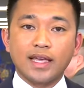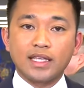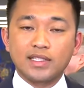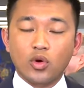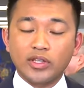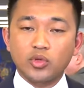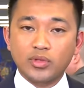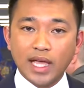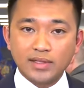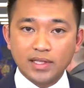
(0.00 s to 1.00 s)
like he's going to
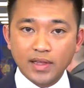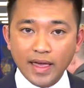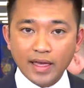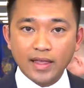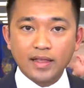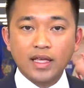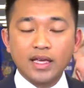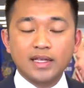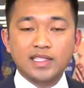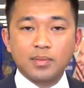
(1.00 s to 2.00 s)
announce today that
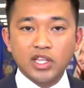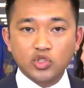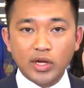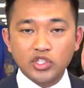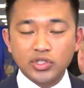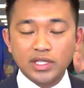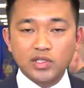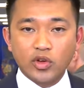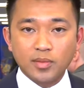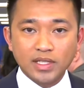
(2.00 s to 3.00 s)
his administration
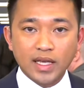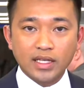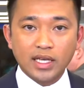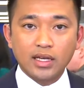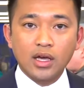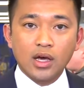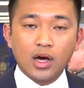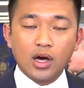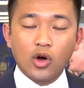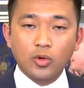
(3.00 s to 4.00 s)
is going to be taking uh,
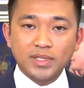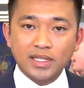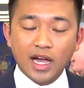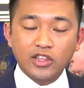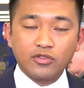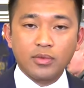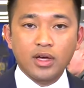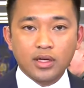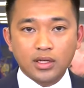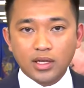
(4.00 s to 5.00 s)
hopes to kind of
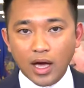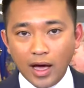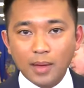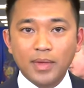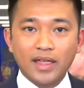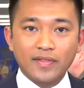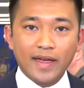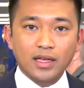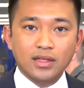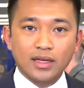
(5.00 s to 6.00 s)
combat
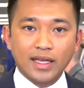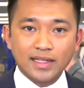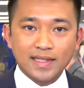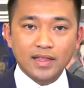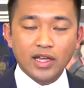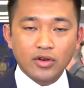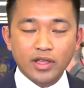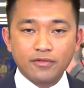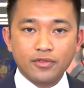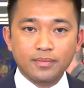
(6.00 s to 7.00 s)
that against that narrative.